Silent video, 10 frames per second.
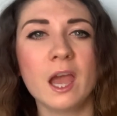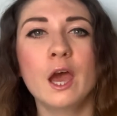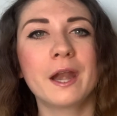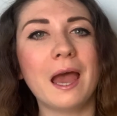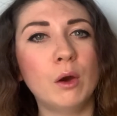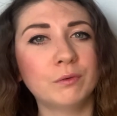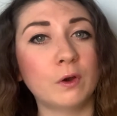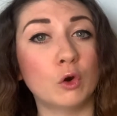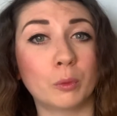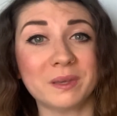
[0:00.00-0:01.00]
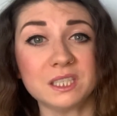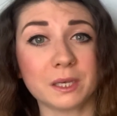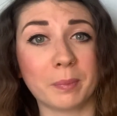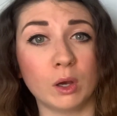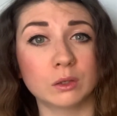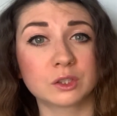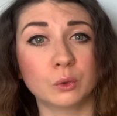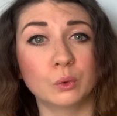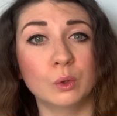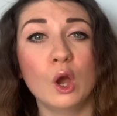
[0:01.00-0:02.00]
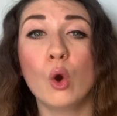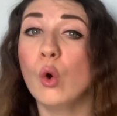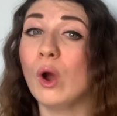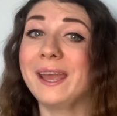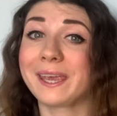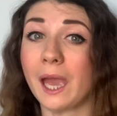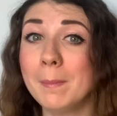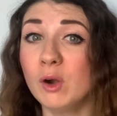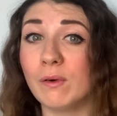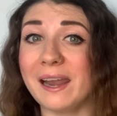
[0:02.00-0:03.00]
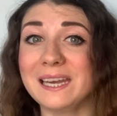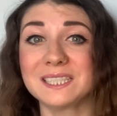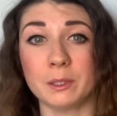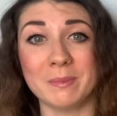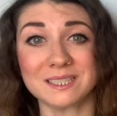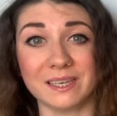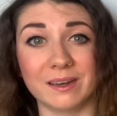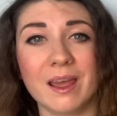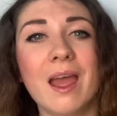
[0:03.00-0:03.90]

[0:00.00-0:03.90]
an alpha or beta particle or a gamma ray is emitted,